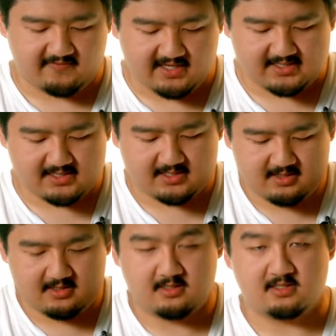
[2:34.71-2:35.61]
device
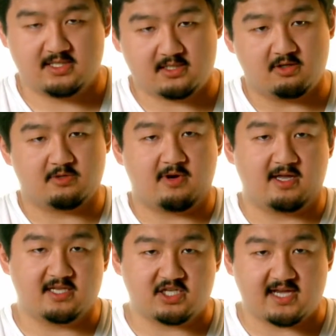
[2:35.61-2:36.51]
just goes
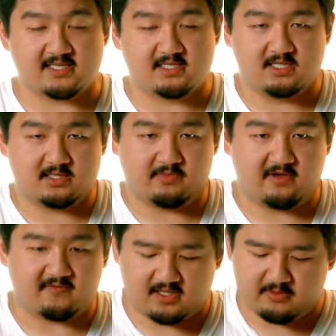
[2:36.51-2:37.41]
around the chest, just
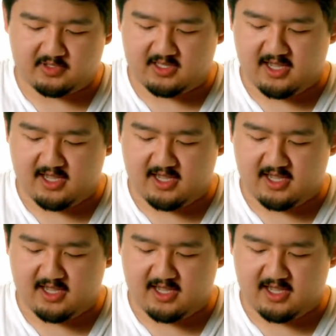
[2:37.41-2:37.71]
above the nipple